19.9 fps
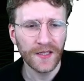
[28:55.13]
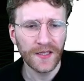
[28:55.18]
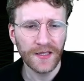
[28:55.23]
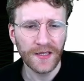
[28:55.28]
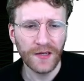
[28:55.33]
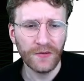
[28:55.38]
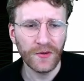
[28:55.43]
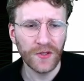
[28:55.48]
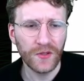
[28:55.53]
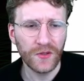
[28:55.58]

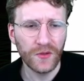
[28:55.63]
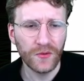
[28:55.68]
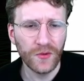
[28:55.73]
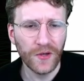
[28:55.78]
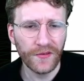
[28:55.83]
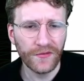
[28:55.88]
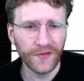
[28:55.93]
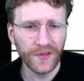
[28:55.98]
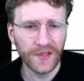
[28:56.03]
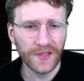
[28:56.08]
Here we do
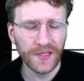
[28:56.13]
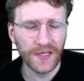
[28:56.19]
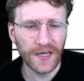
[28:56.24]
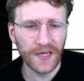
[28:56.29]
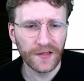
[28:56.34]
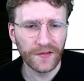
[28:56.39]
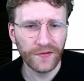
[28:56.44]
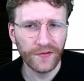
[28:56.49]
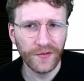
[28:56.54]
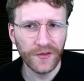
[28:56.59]
have the
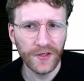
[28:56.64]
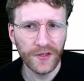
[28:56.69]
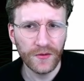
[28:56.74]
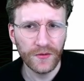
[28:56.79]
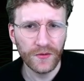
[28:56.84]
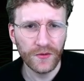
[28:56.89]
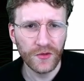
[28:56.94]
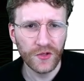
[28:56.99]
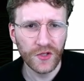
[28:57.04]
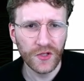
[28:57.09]
Dark
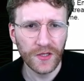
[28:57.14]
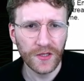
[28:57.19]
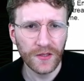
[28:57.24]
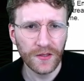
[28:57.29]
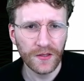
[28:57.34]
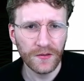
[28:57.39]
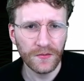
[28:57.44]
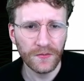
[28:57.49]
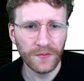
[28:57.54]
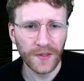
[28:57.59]

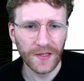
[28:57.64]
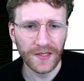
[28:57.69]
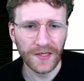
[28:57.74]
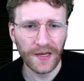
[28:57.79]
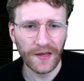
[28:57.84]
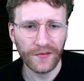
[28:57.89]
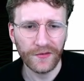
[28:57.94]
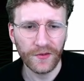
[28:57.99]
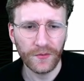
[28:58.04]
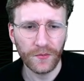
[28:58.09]
Fusion, but they
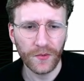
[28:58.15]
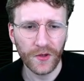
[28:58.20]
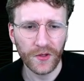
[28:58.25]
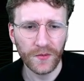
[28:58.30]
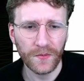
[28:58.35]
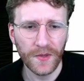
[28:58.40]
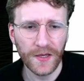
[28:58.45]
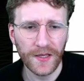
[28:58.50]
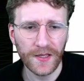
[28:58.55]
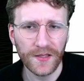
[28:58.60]
have the
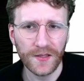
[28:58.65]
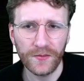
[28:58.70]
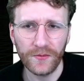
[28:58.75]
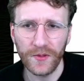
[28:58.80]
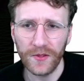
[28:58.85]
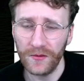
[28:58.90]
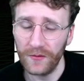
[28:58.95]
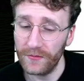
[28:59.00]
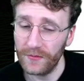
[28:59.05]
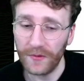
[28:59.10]
bottomless. We
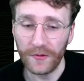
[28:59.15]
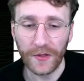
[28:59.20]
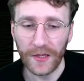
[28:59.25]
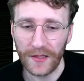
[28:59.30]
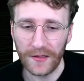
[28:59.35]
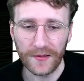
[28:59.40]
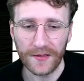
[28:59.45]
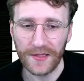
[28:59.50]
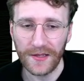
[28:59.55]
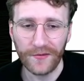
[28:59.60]
do, okay,
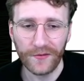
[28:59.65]
the 7